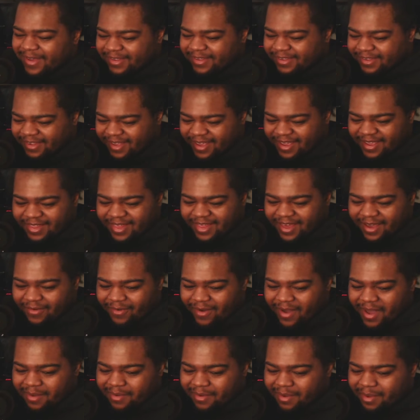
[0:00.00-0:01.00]
am I saying that?
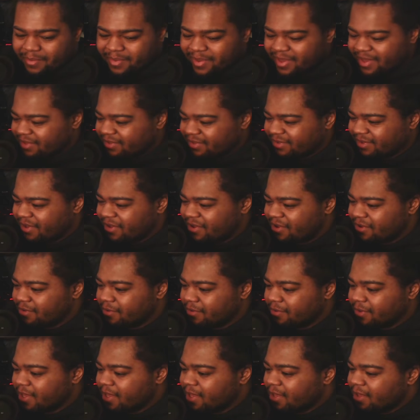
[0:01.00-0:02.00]
Why am I being
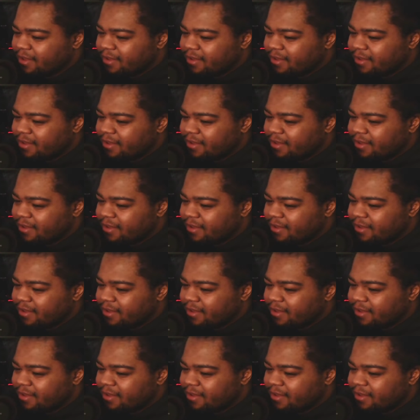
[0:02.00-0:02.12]
so